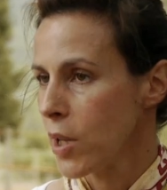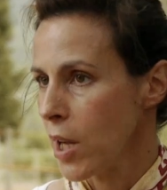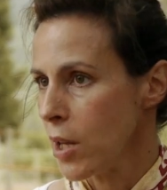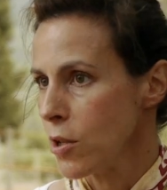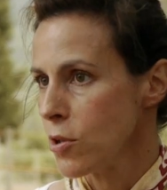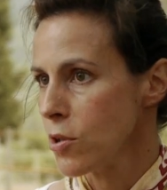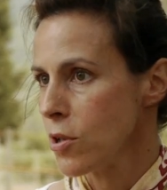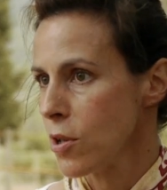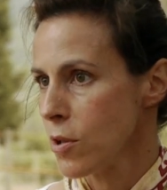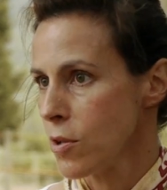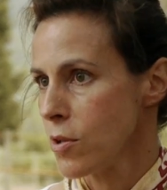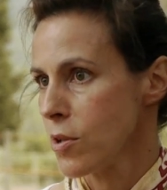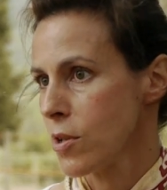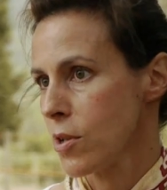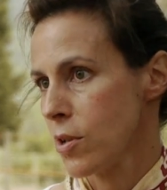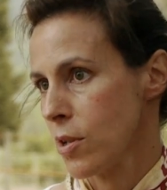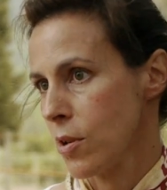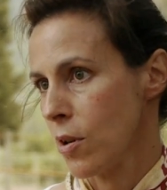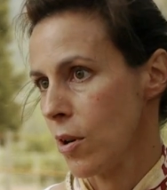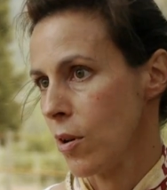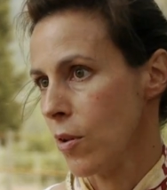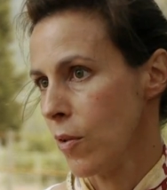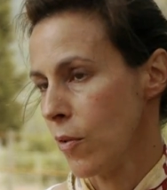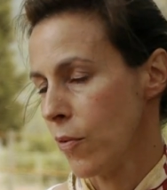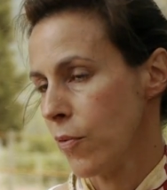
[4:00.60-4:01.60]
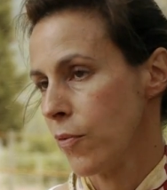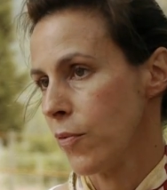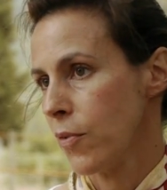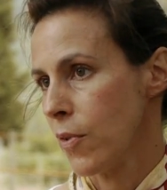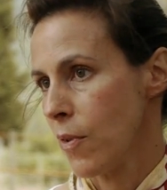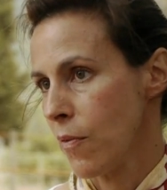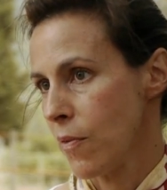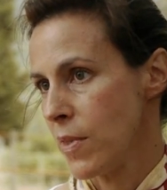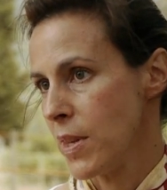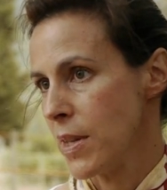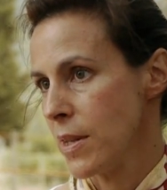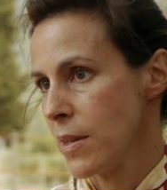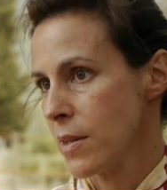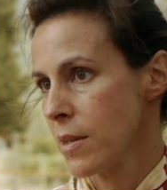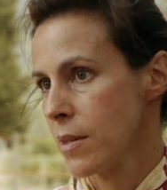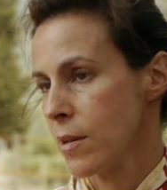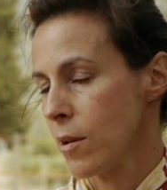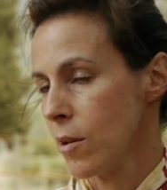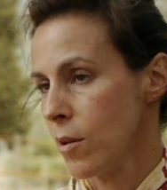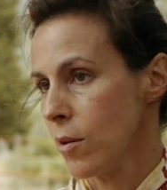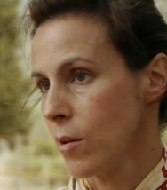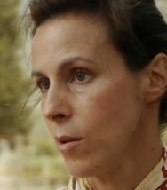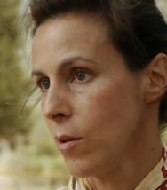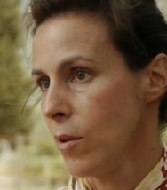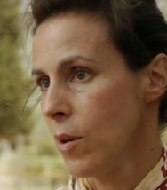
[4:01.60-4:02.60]
conscious of this
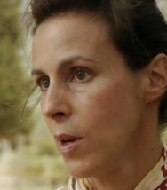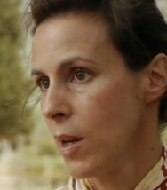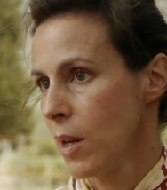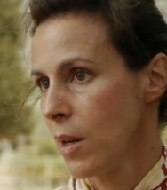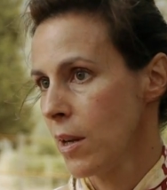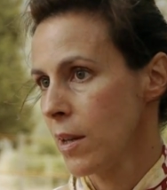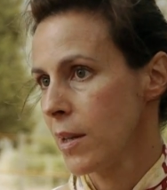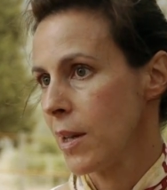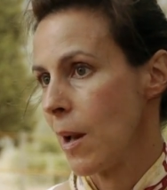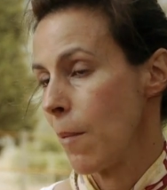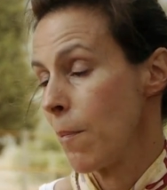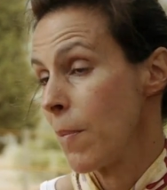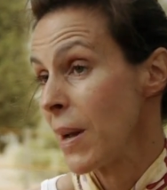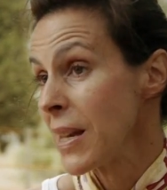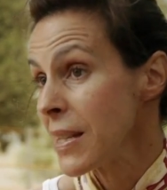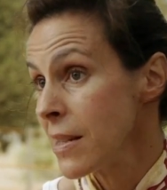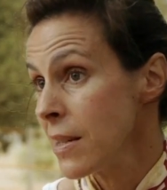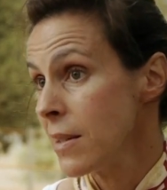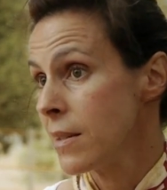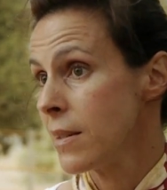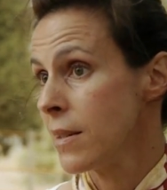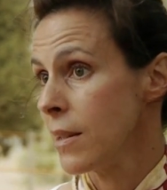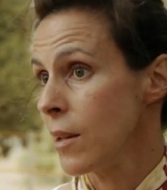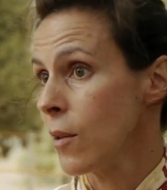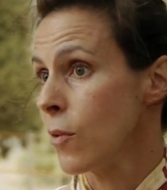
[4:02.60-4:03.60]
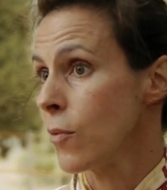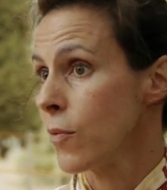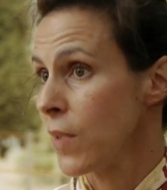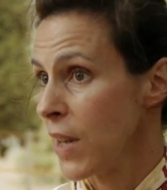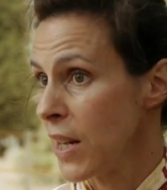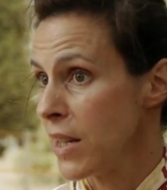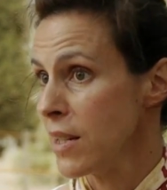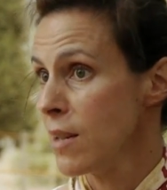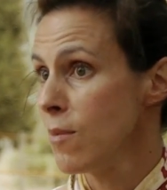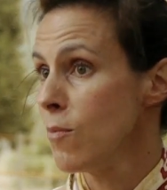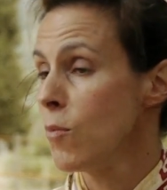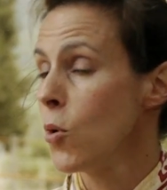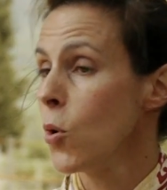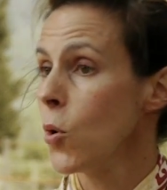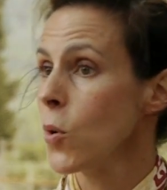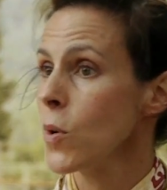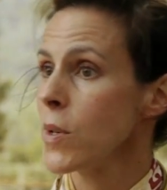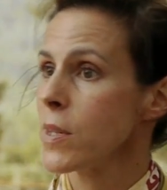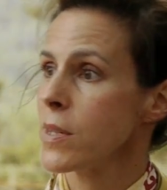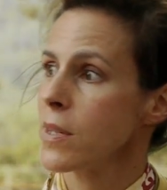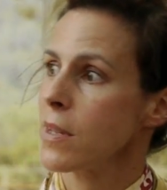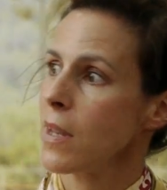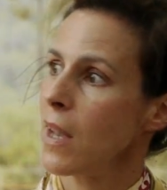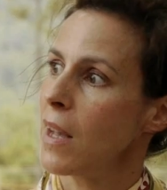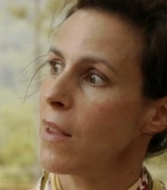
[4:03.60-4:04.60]
capacity of
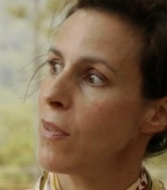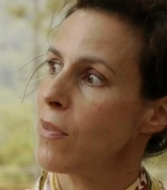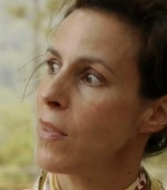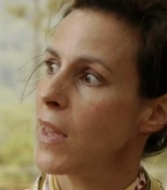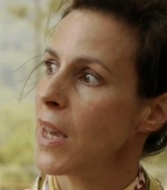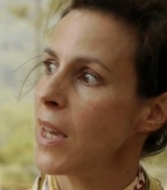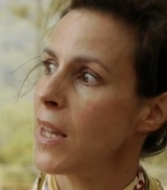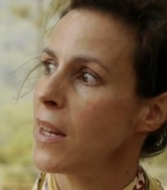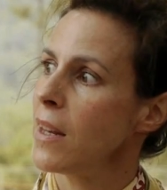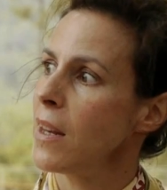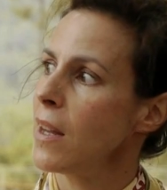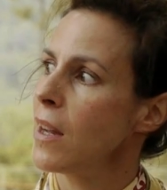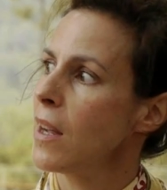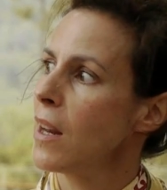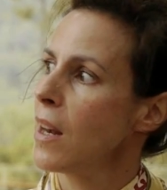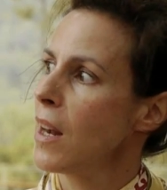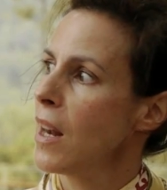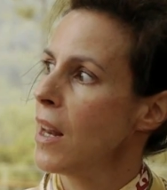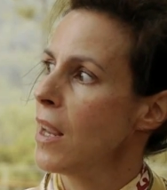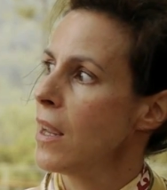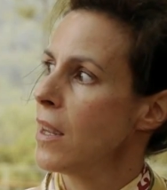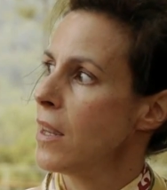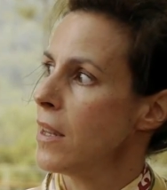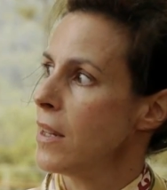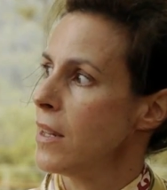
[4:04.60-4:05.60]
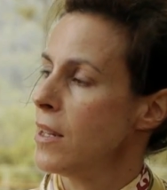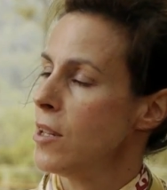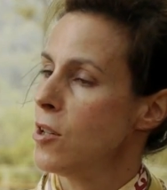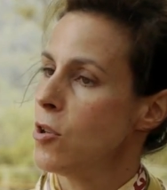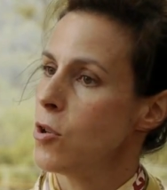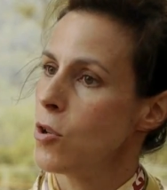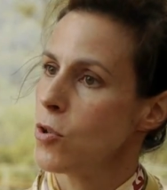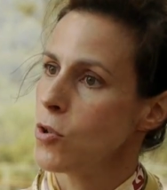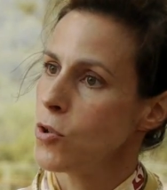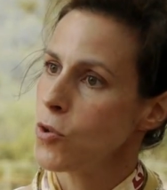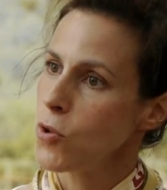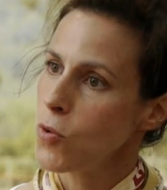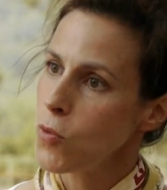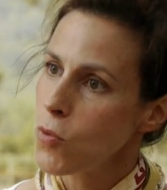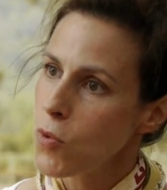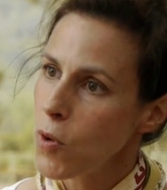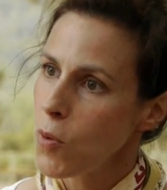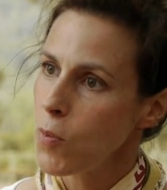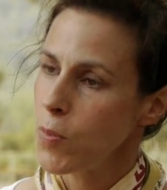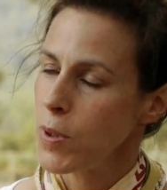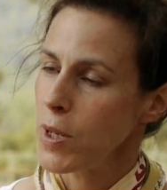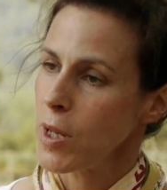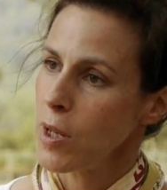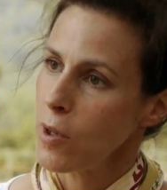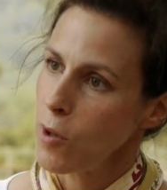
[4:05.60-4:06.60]
animals, and then in the
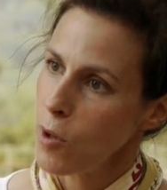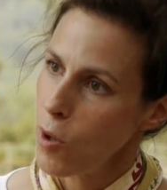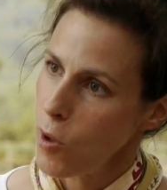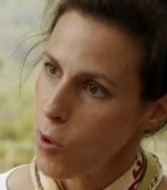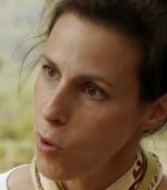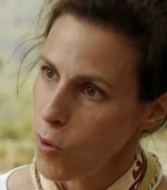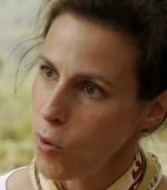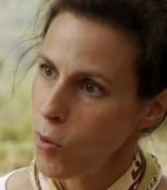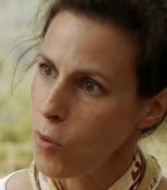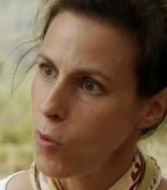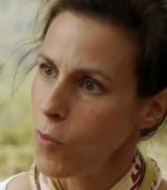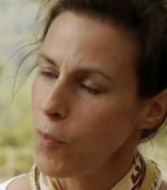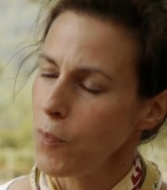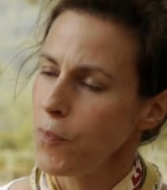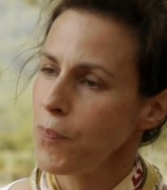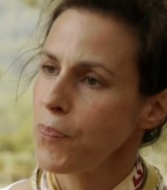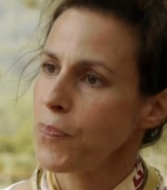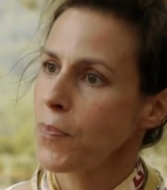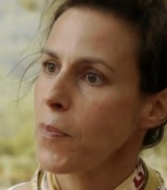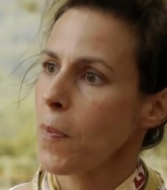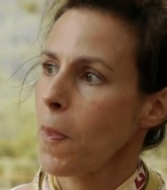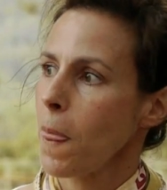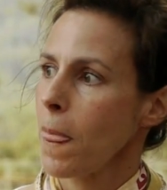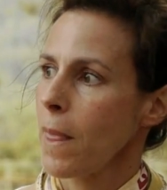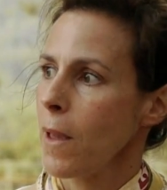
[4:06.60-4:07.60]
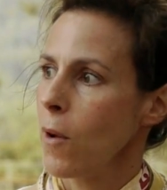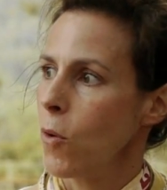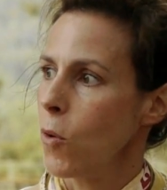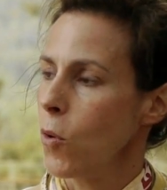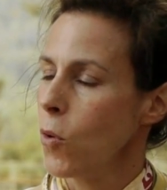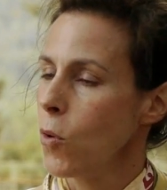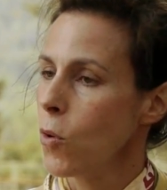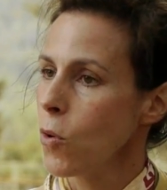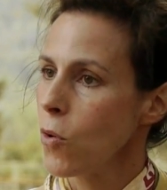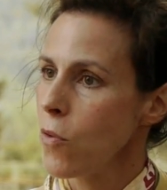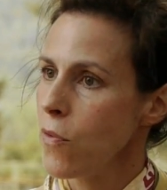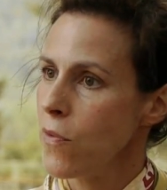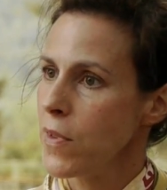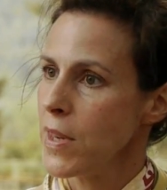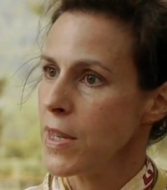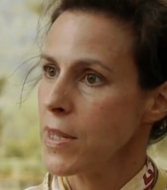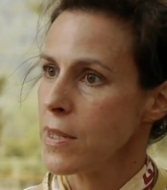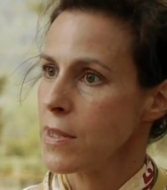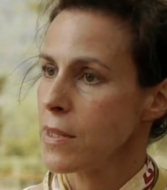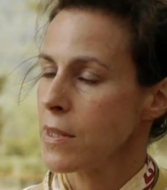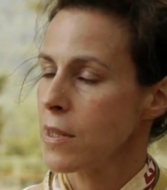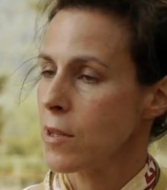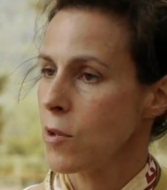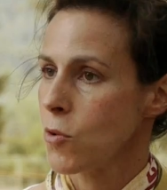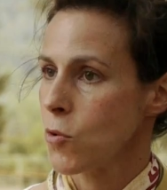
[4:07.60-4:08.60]
European law, all
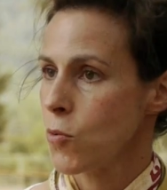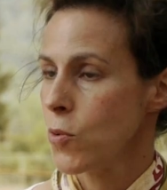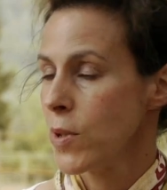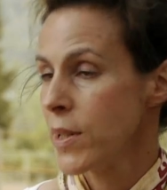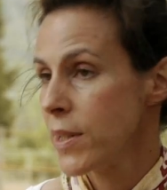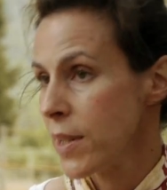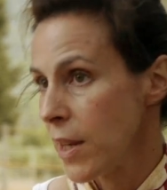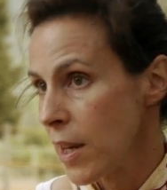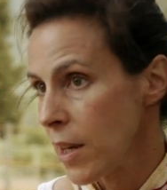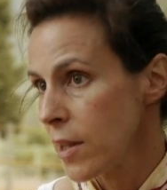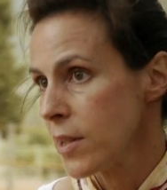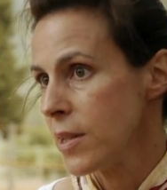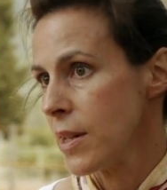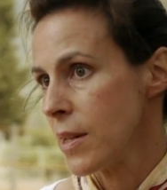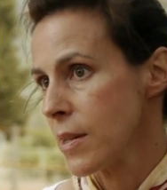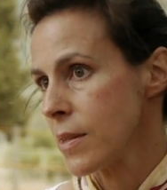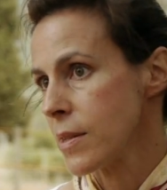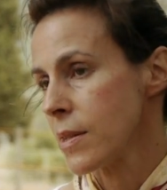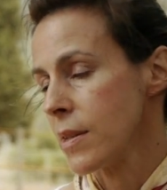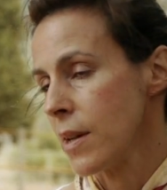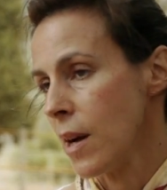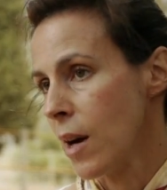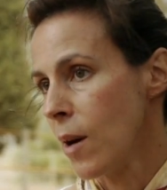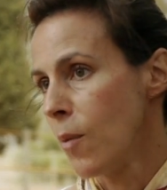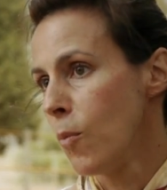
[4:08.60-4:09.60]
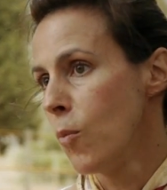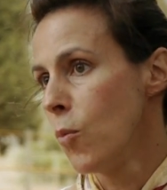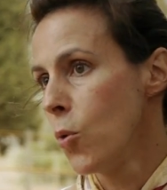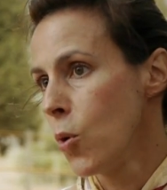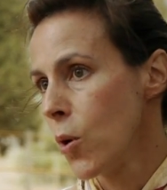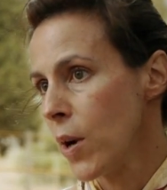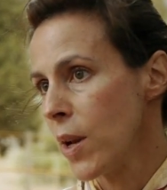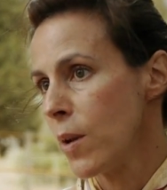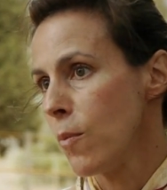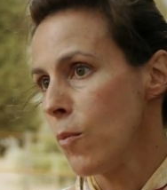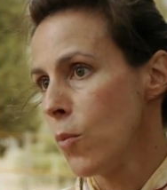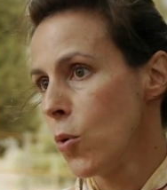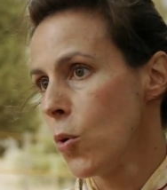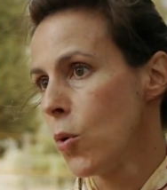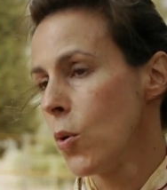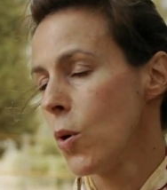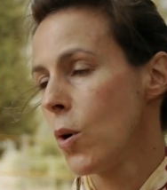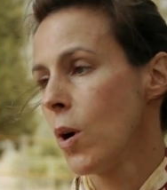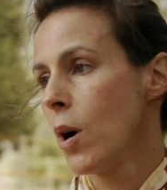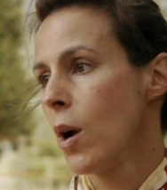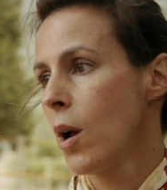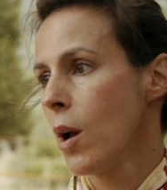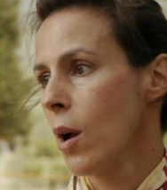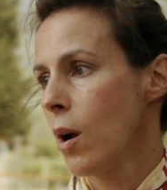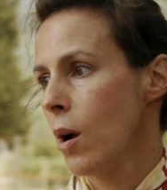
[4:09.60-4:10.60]
these criteria are more and more